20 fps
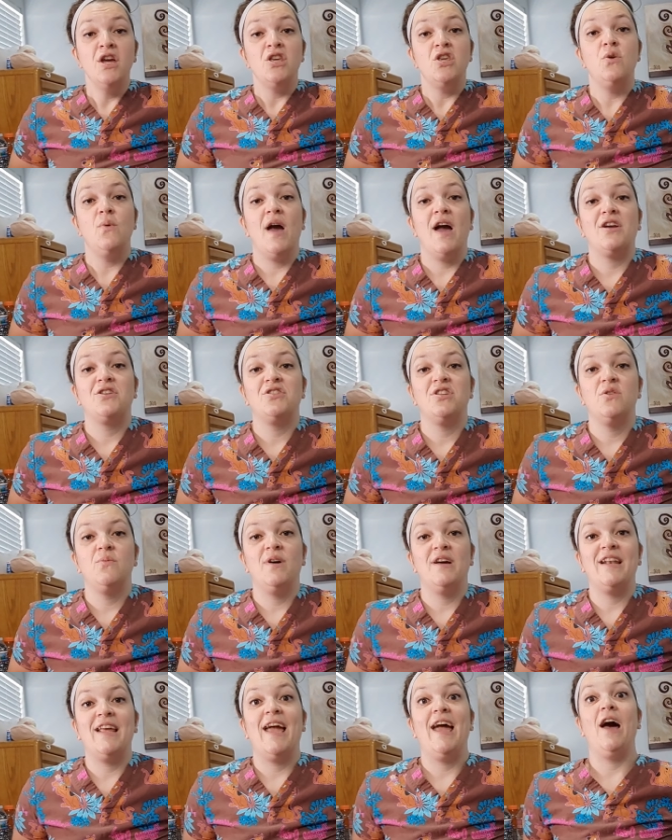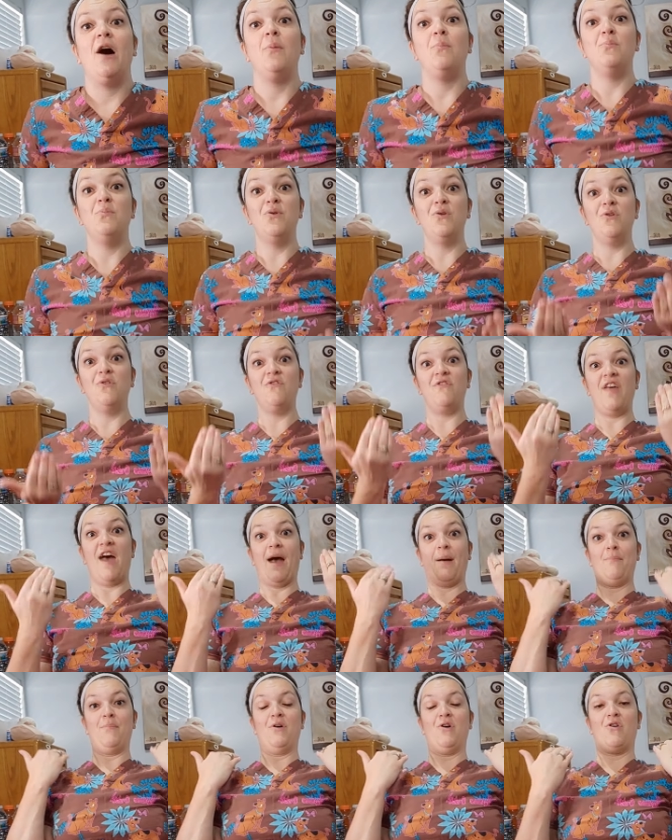you actually want to help move
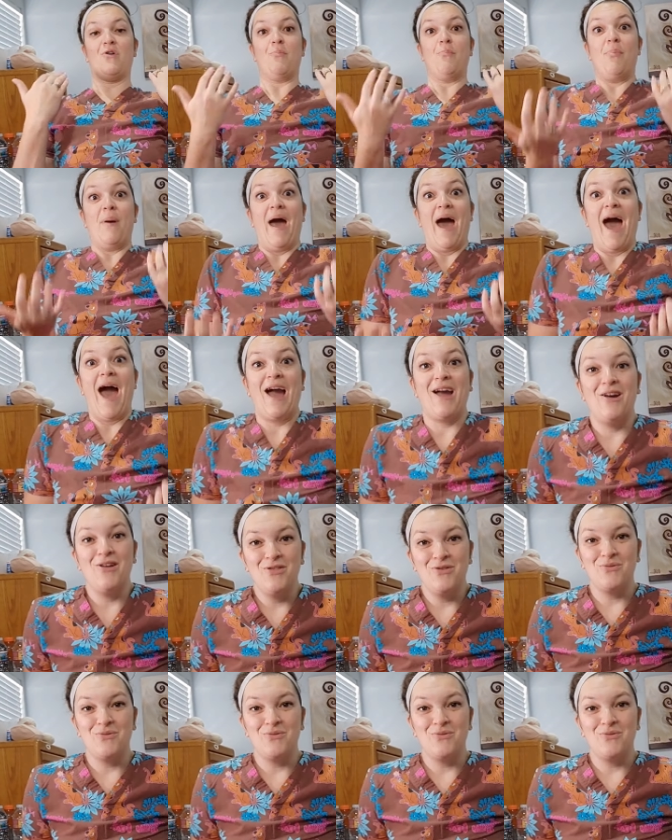that milk back